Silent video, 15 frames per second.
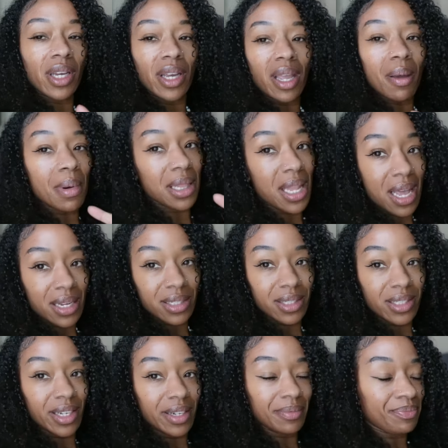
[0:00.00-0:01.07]
gonna get my
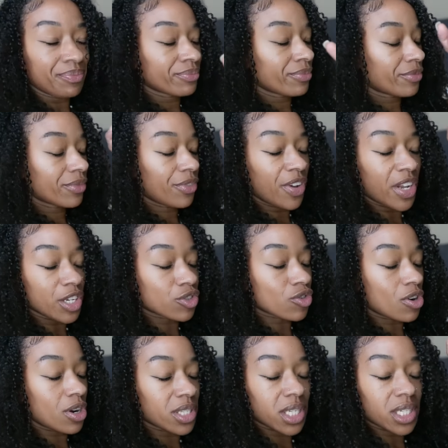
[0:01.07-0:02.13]
lashes done fingers
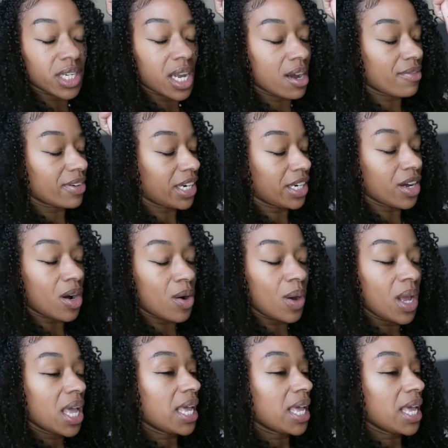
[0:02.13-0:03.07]
crossed because y'all already know